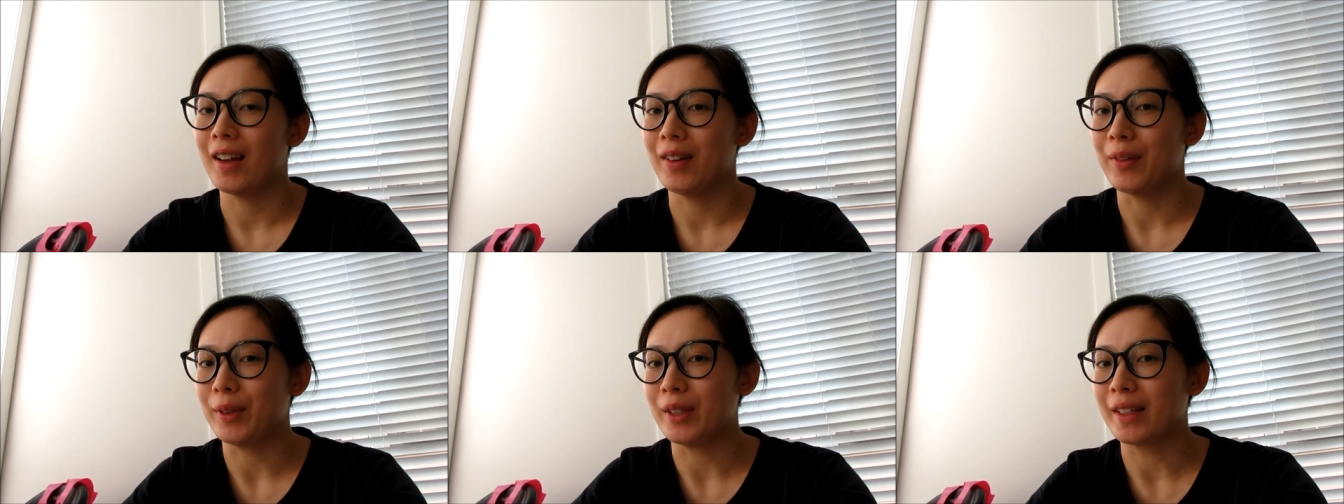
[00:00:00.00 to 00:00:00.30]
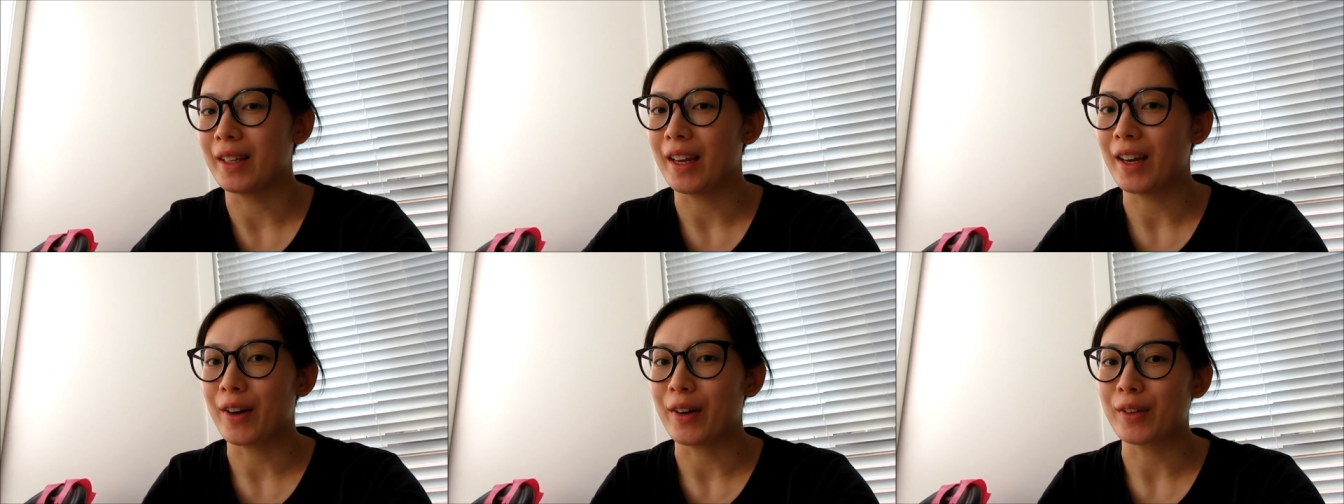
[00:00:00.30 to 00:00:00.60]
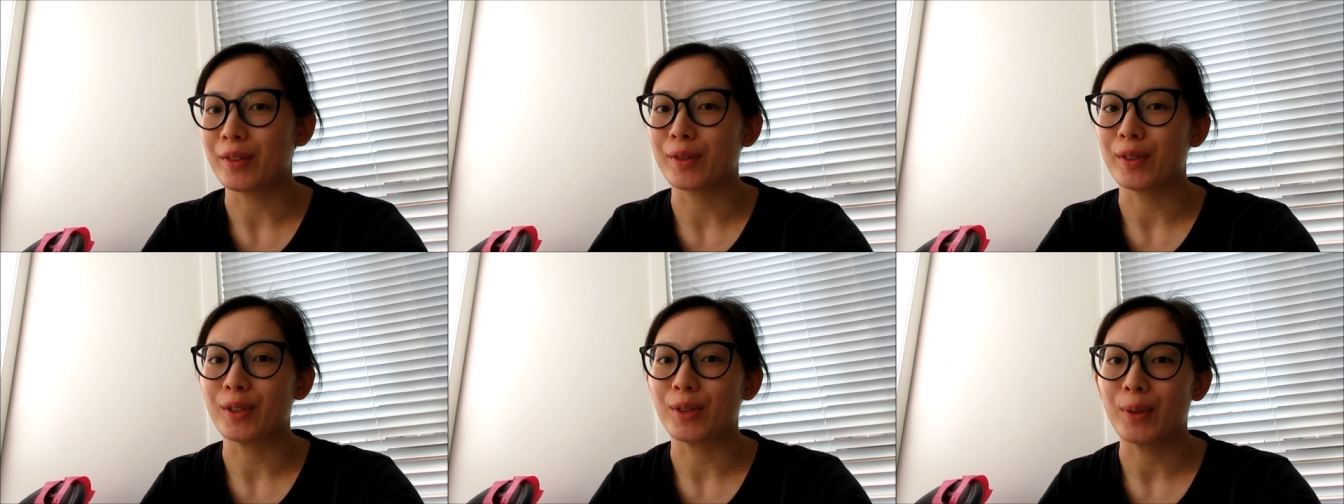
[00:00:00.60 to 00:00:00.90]
when
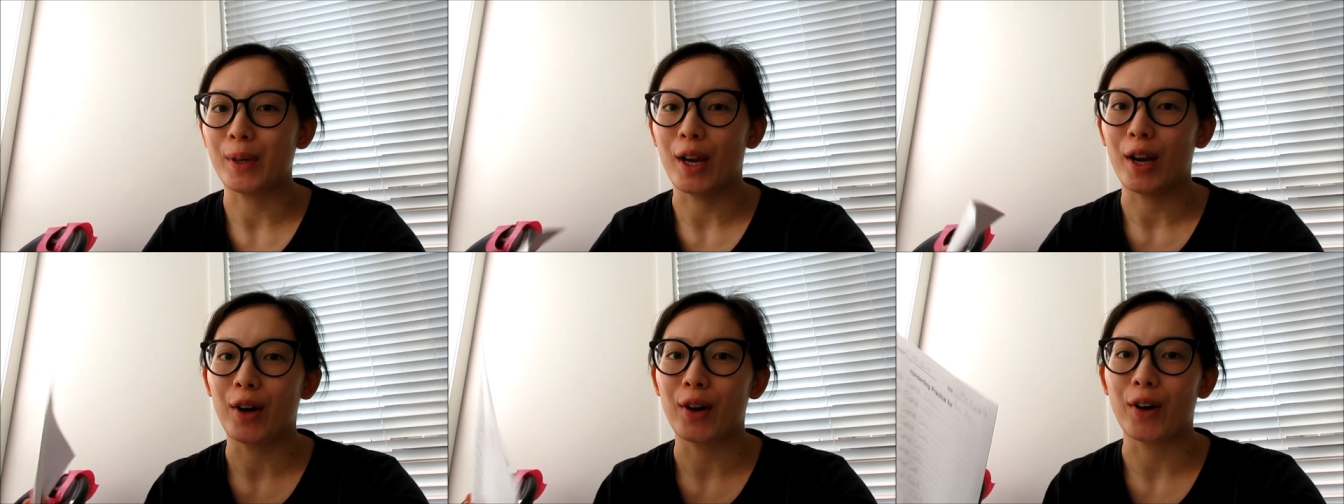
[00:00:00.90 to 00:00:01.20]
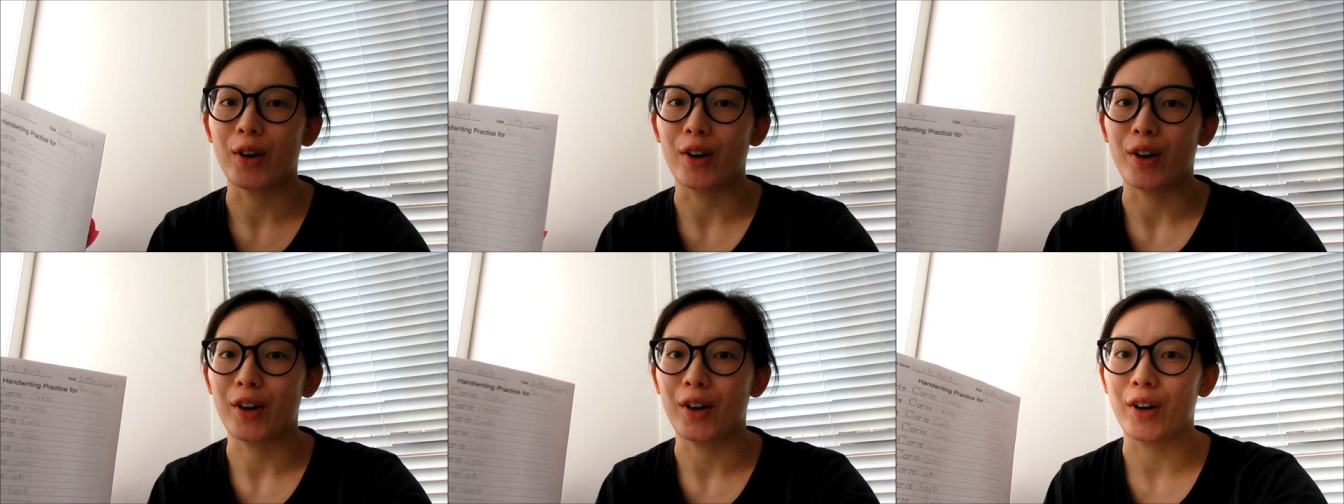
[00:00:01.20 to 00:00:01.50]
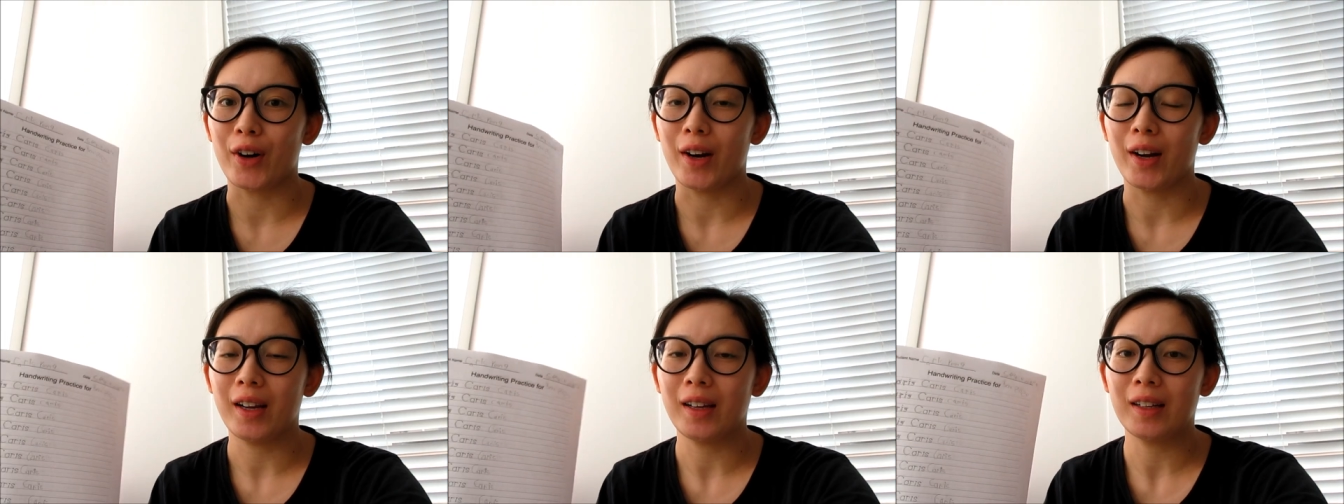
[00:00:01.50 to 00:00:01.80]
Karis was doing
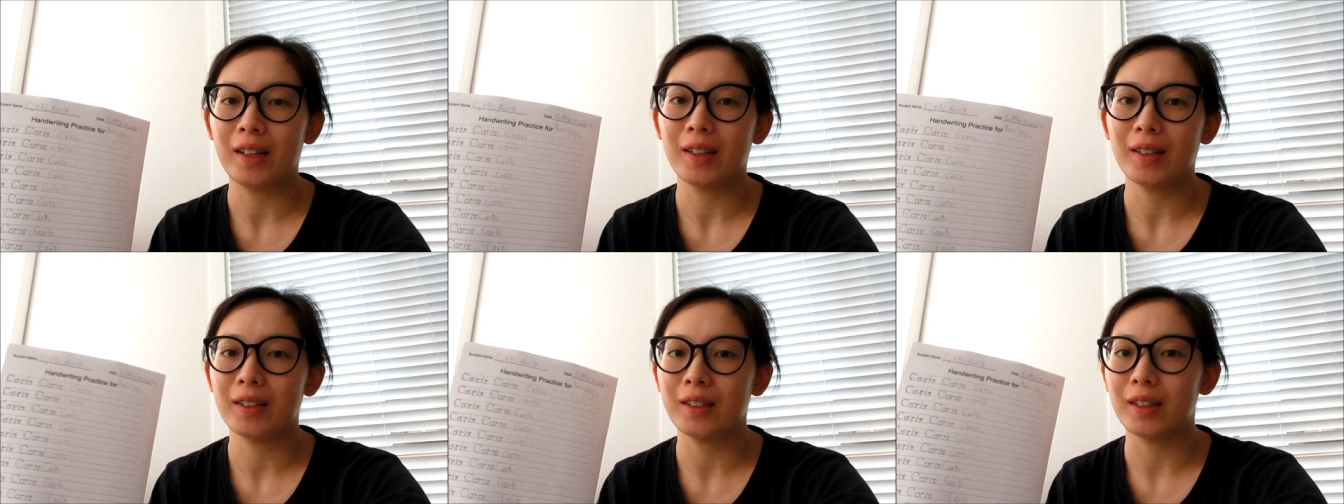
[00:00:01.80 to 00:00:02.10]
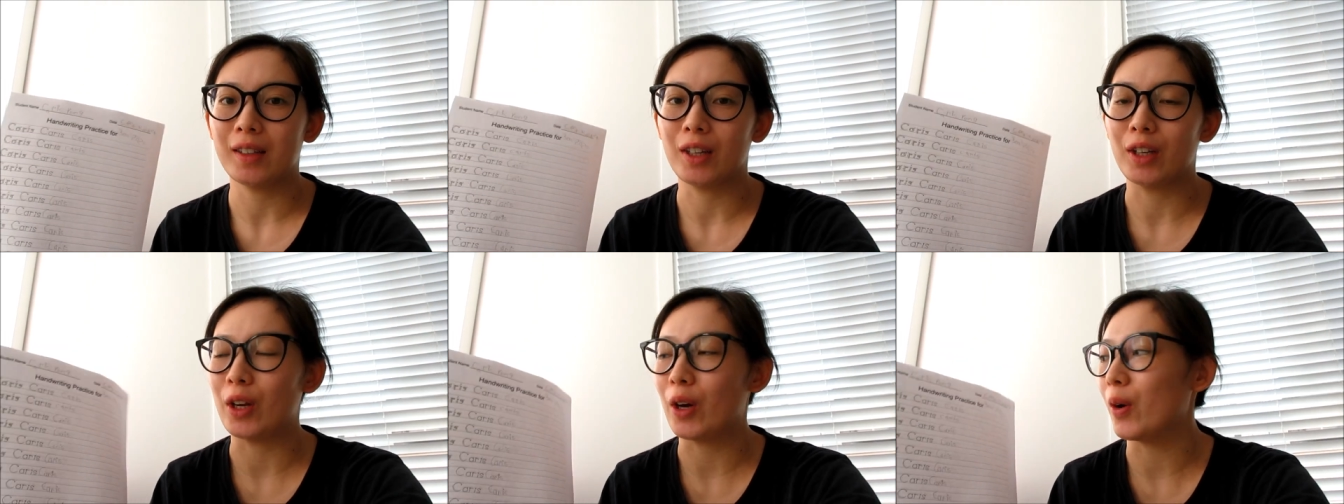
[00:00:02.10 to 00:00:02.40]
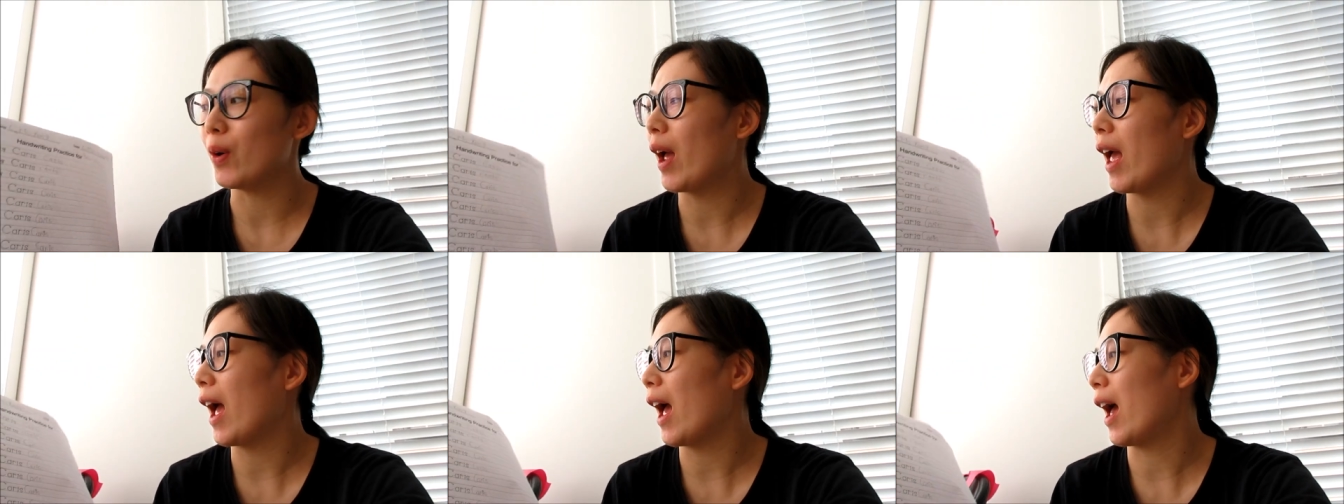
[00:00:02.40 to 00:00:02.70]
her, you
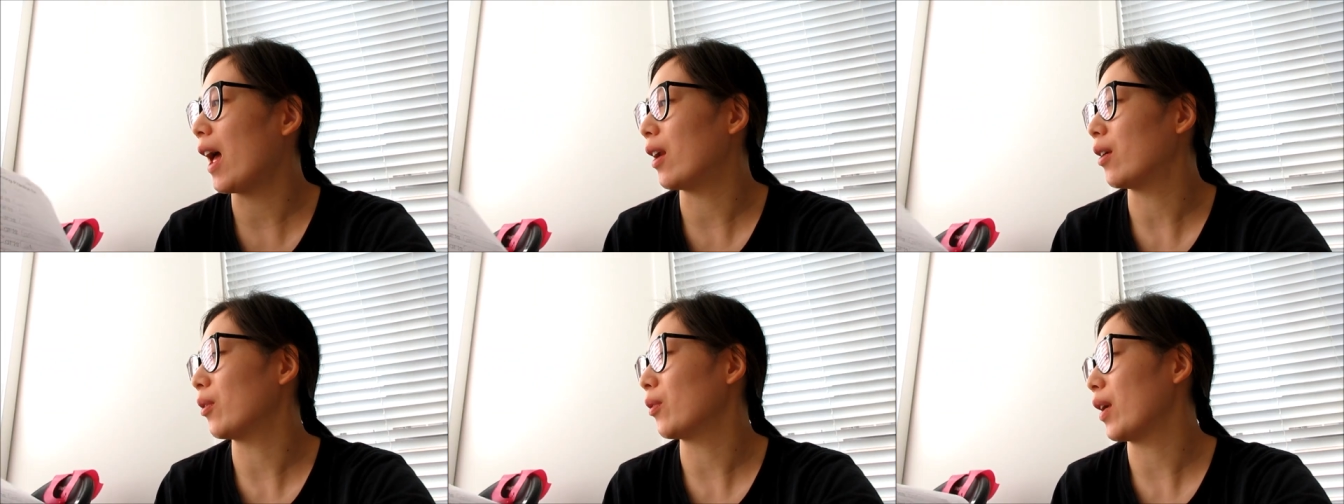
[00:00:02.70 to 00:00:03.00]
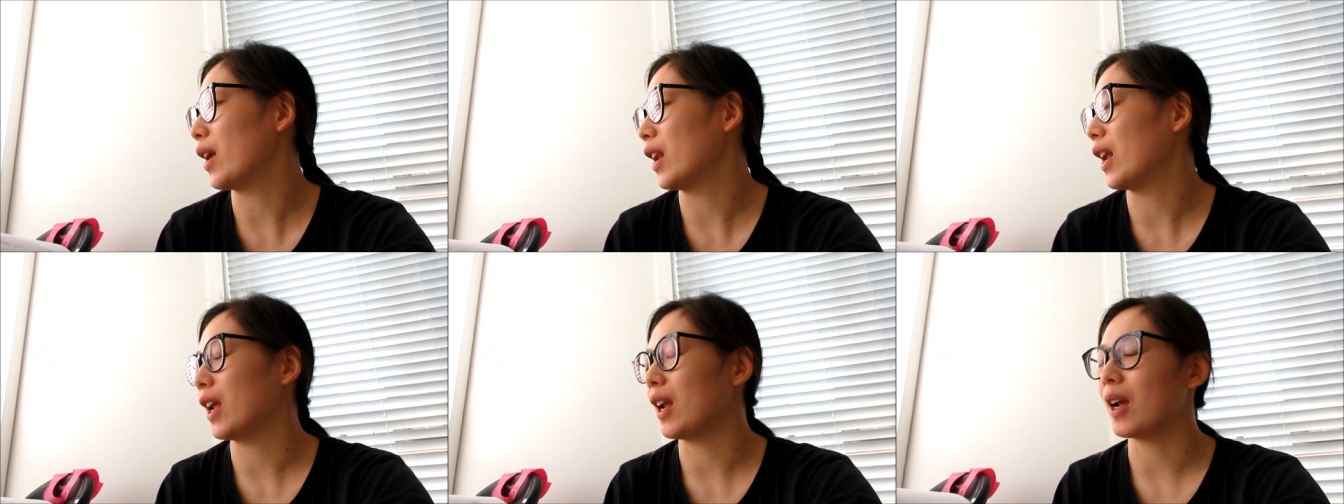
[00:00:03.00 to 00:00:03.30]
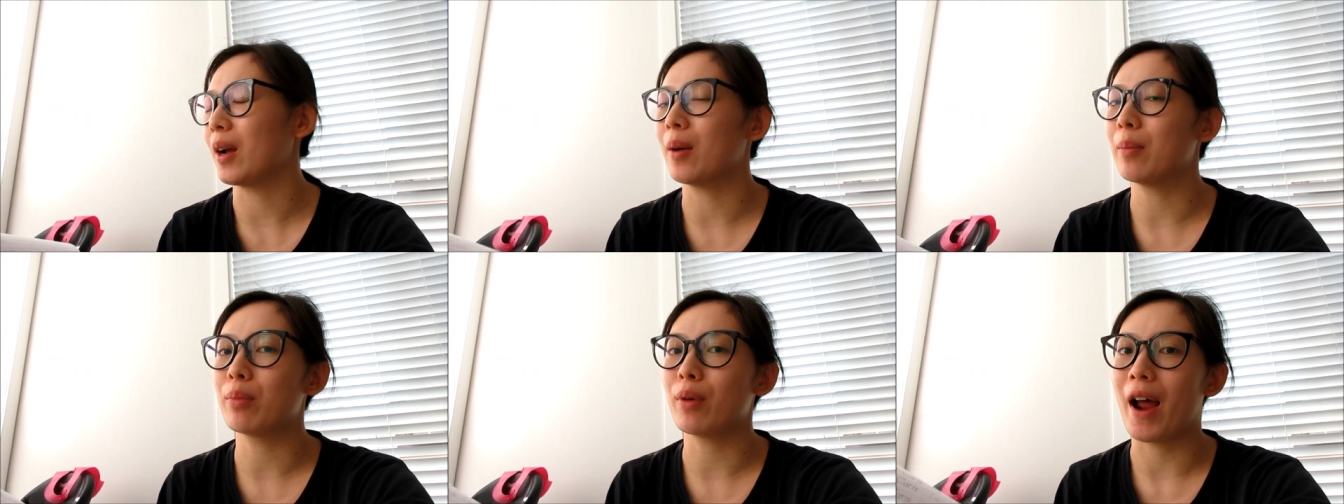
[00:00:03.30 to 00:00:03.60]
know,
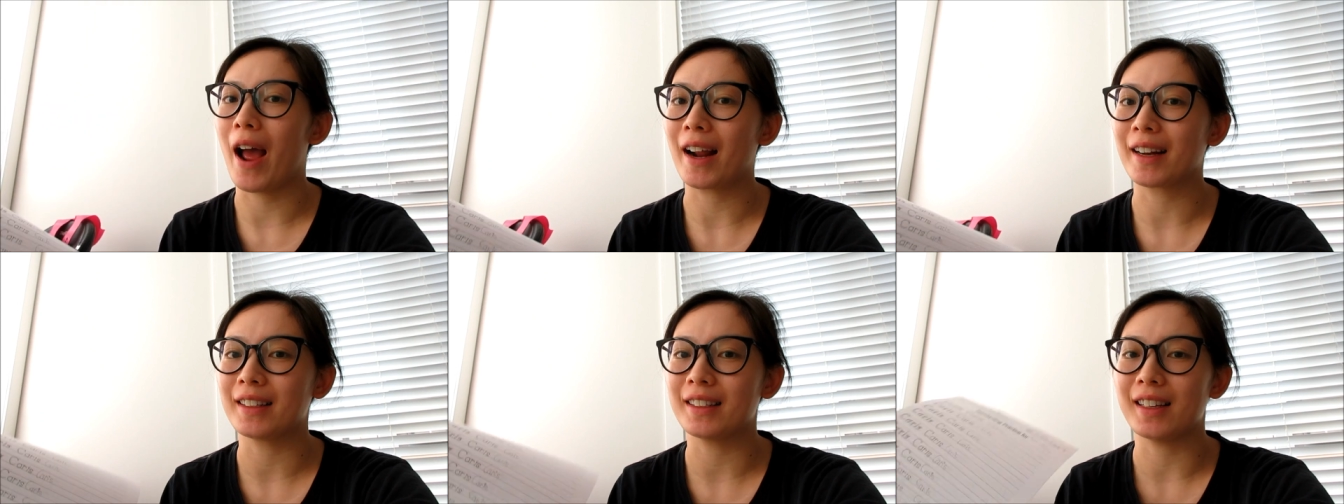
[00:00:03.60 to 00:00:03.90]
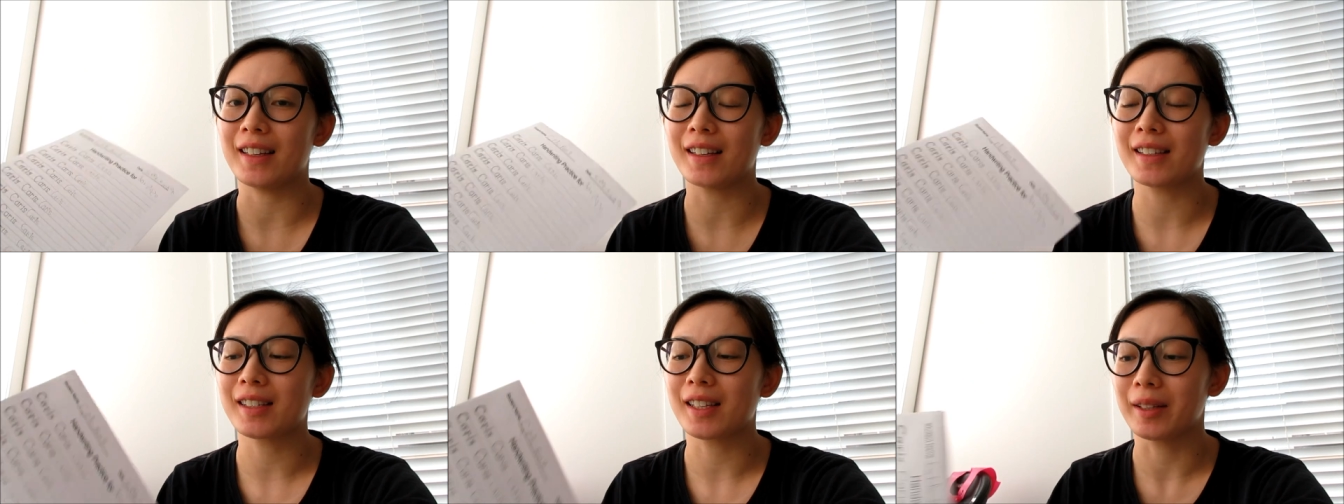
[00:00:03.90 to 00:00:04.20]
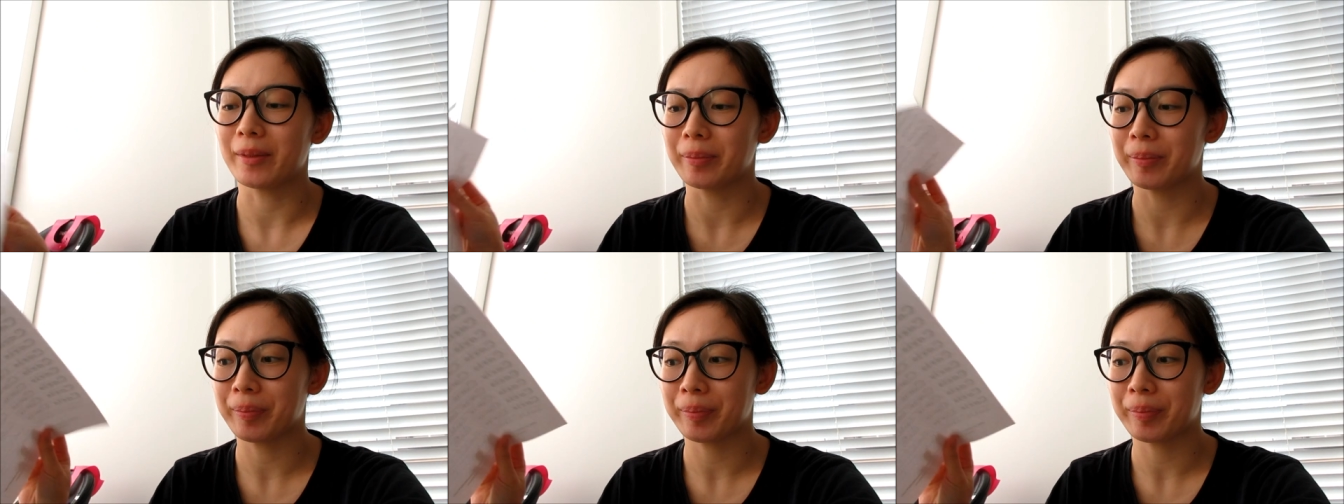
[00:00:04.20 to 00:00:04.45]
handwriting practice